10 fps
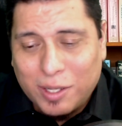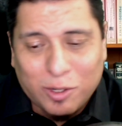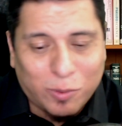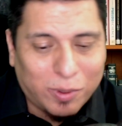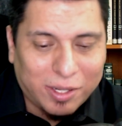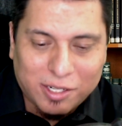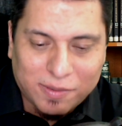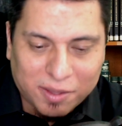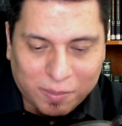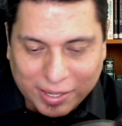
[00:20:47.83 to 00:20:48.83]
You're really just
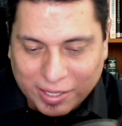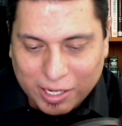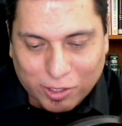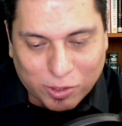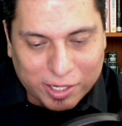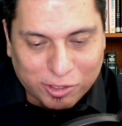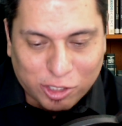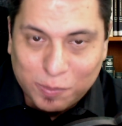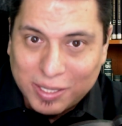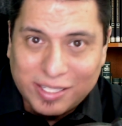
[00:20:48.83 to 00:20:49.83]
following the main character and his
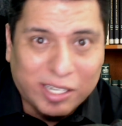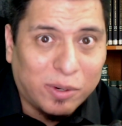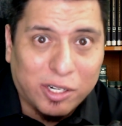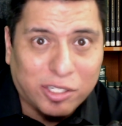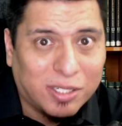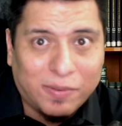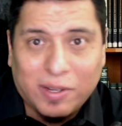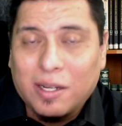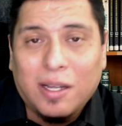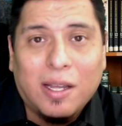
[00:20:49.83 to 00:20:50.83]
group as they go dungeon
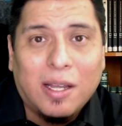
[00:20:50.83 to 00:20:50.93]
diving,